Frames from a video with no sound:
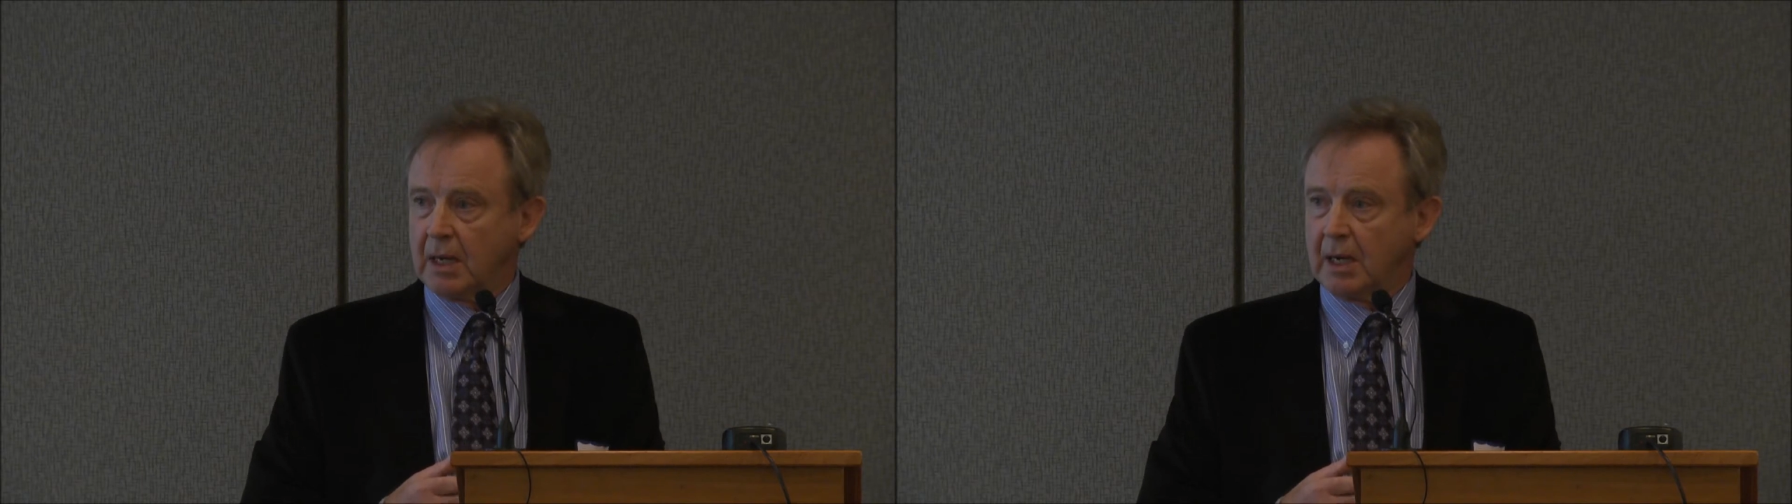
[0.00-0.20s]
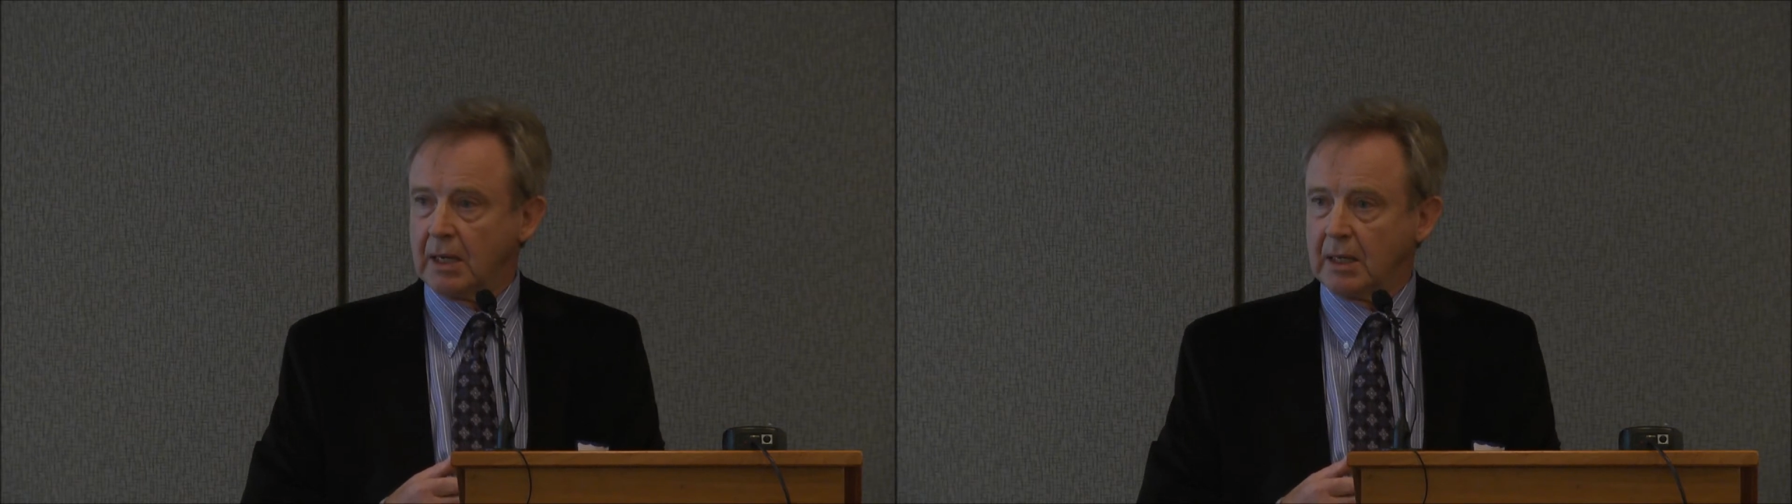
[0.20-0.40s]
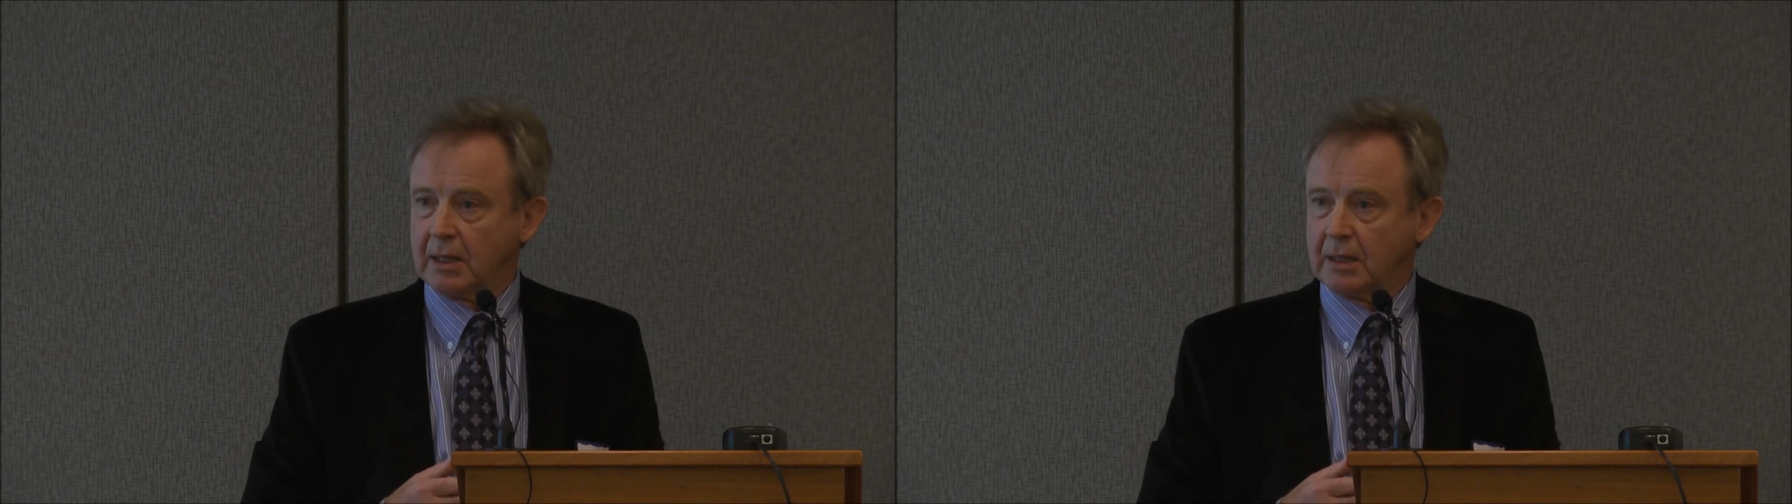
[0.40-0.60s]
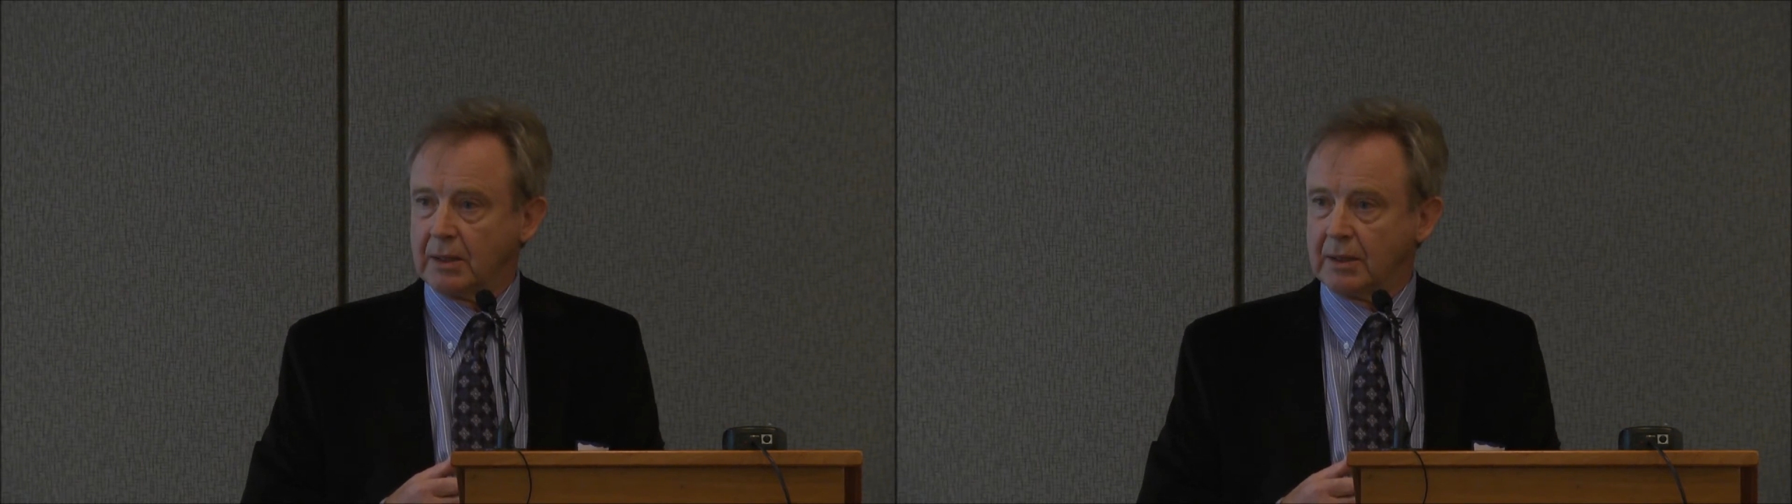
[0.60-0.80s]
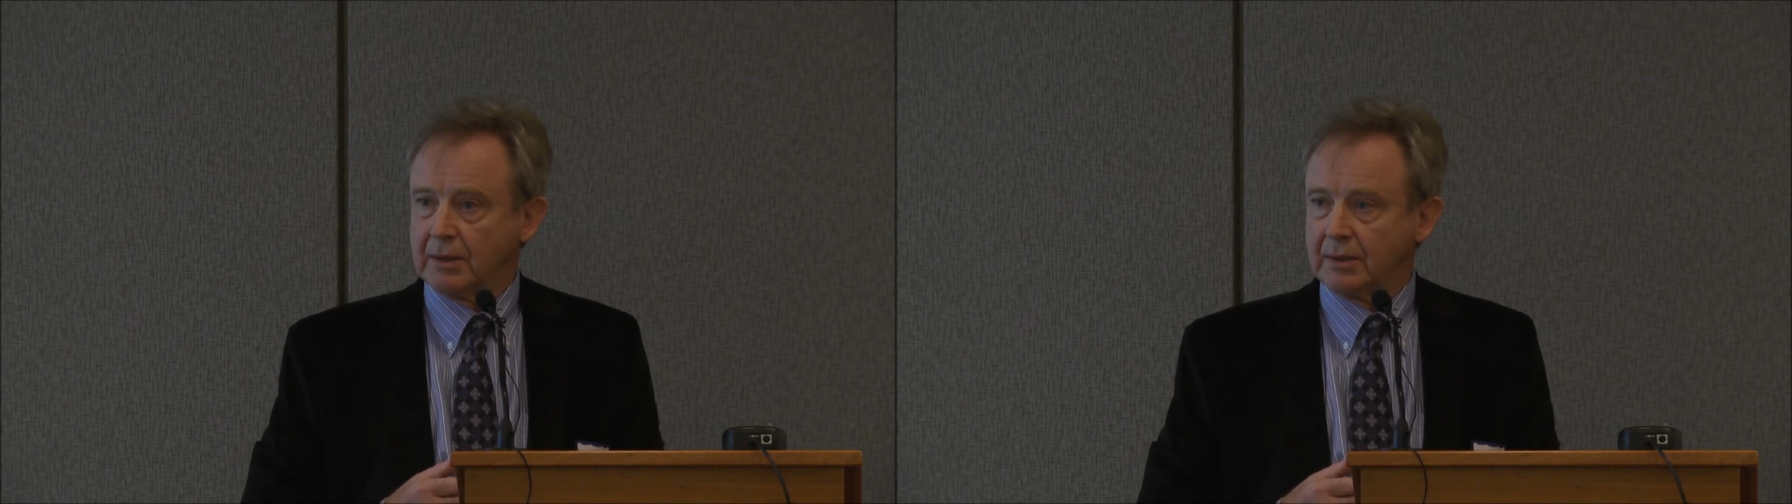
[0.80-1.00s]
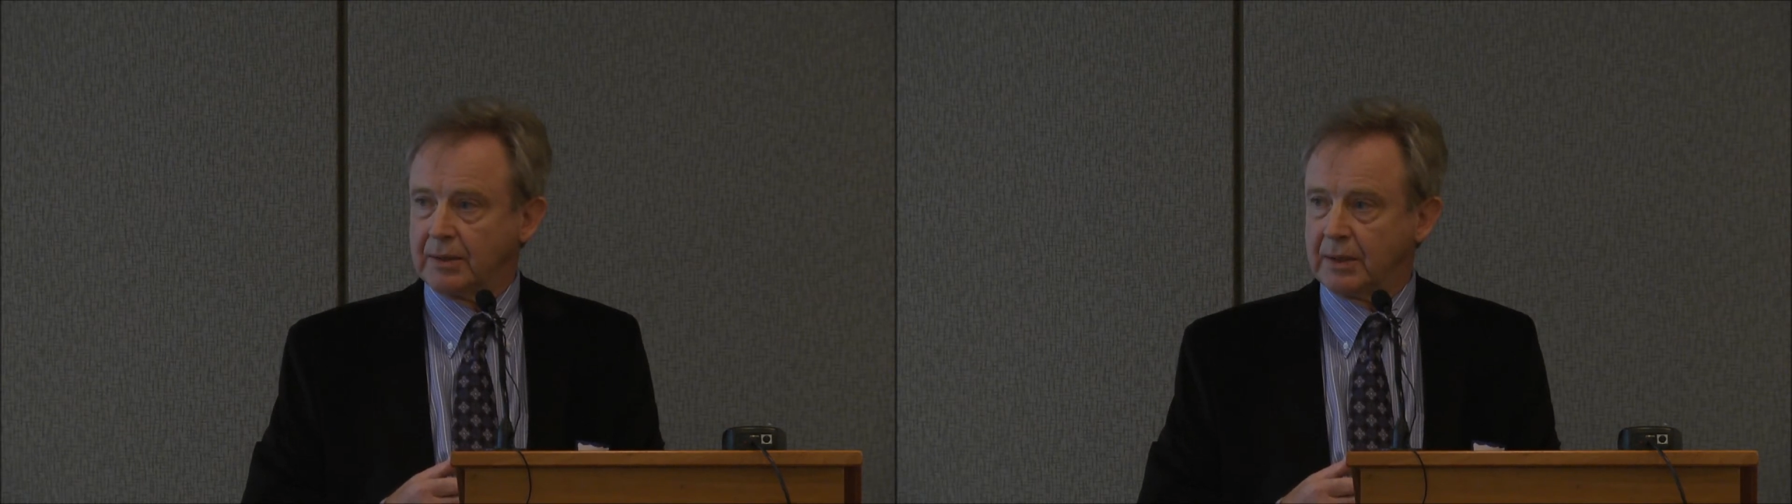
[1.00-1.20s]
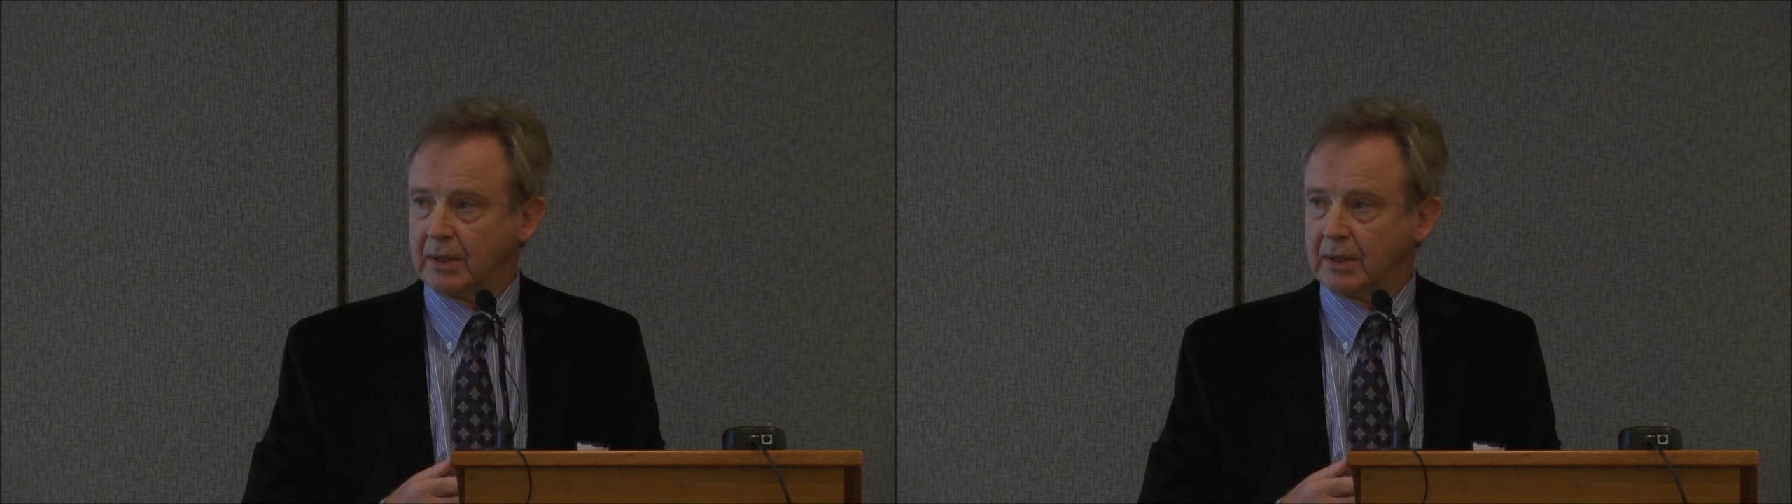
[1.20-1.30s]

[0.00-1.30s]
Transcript: The